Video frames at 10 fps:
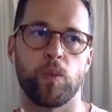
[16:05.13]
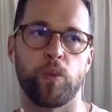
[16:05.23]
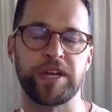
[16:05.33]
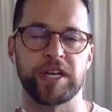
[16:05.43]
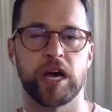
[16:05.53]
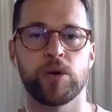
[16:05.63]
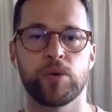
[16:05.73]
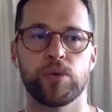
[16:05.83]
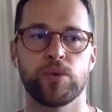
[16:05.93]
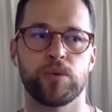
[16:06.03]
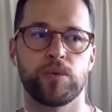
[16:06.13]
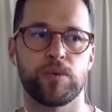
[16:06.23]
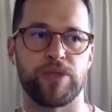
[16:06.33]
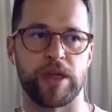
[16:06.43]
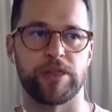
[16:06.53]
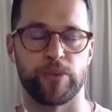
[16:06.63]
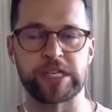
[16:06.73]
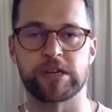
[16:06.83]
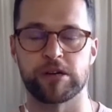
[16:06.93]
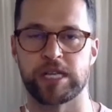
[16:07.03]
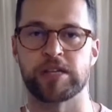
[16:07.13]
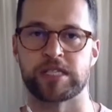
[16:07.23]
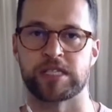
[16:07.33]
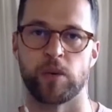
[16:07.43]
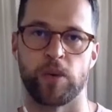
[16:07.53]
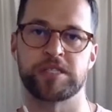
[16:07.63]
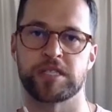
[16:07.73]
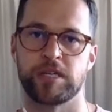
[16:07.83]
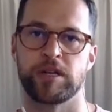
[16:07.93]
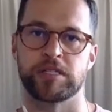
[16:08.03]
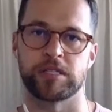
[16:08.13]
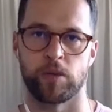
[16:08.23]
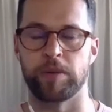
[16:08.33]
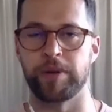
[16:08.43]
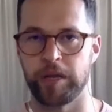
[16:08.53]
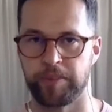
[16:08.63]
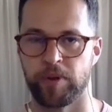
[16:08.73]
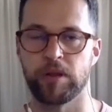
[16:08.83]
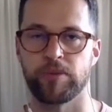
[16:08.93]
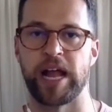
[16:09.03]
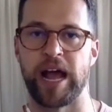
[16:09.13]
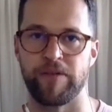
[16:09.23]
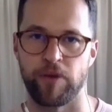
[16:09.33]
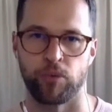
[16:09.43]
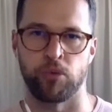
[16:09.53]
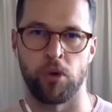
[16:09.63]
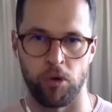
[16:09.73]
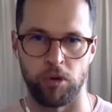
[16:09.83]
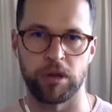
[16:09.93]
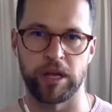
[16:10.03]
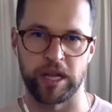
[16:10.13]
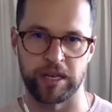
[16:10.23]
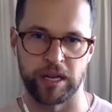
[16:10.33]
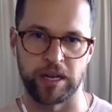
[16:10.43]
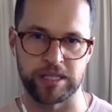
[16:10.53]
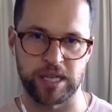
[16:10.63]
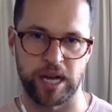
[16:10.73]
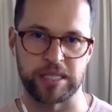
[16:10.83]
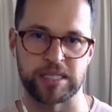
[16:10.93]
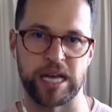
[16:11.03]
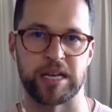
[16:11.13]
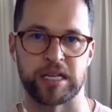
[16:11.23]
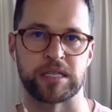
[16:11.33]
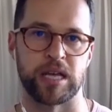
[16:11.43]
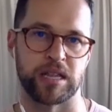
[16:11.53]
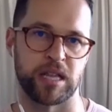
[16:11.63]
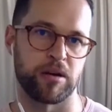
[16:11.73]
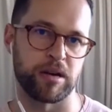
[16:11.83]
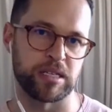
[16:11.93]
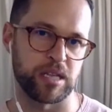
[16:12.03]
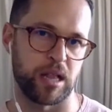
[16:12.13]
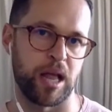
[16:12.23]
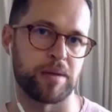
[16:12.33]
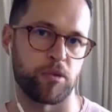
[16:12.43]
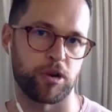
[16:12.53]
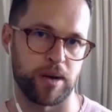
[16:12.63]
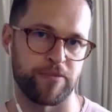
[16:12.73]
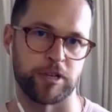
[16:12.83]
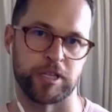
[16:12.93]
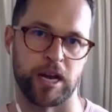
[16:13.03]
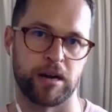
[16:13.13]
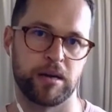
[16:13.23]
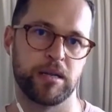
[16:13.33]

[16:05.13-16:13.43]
we know that the research tells us that when students or when people, right, have a role in an assigned setting, that there is a lot more comfort there.